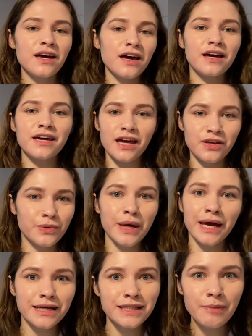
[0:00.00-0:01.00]
Again, you
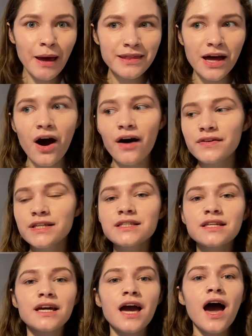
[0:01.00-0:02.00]
can't expect that,
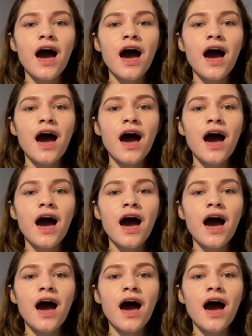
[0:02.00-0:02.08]
obviously.